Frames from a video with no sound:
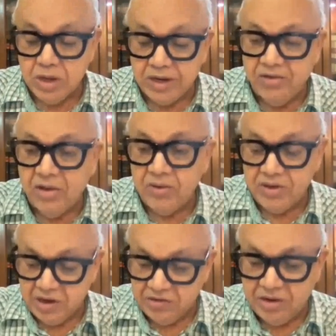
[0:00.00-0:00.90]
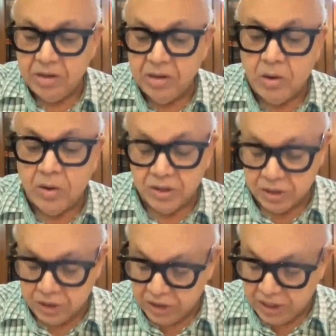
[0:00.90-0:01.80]
That is the injunction, order
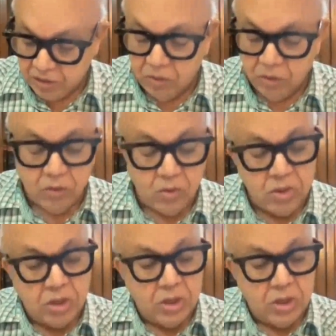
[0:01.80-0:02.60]
39 rule 2.